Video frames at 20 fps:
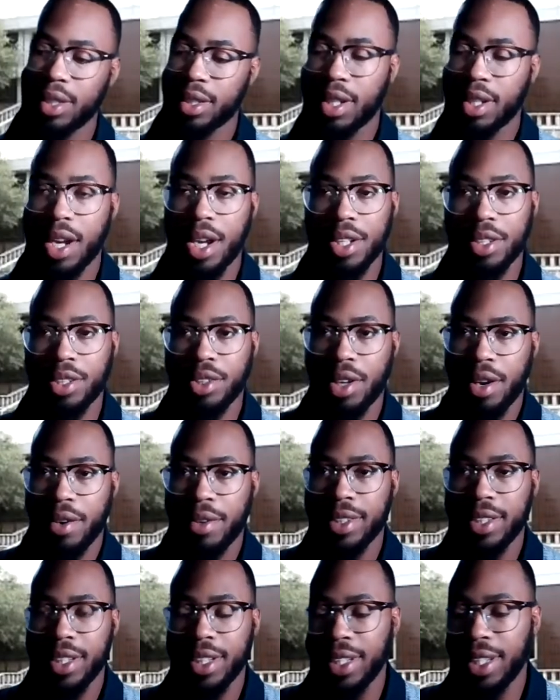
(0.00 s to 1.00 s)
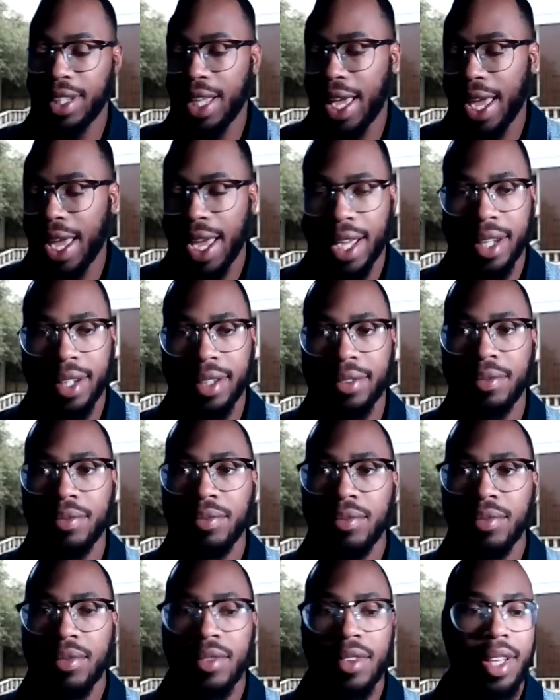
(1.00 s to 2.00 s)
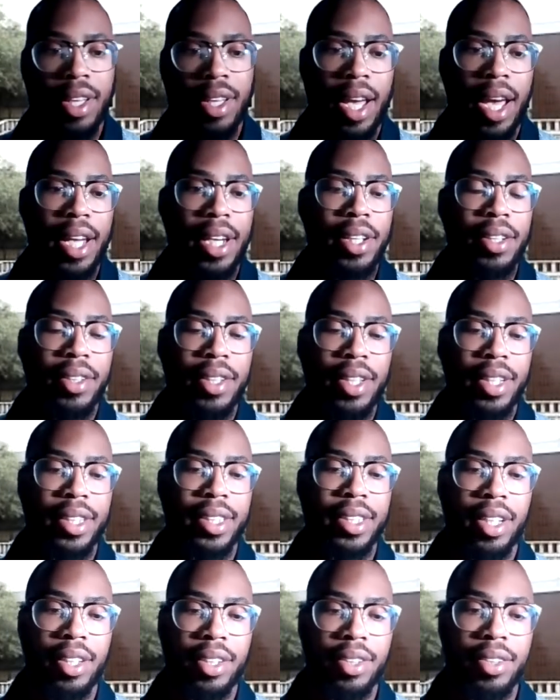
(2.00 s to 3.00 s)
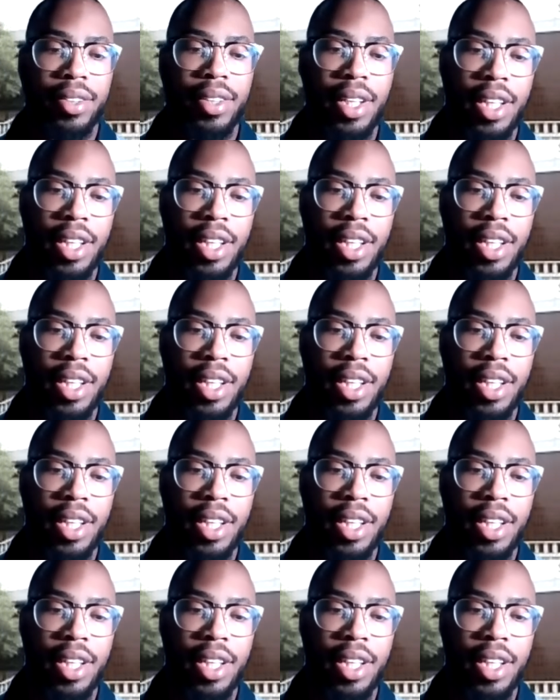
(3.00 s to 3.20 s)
contrary to that, how do you think Southern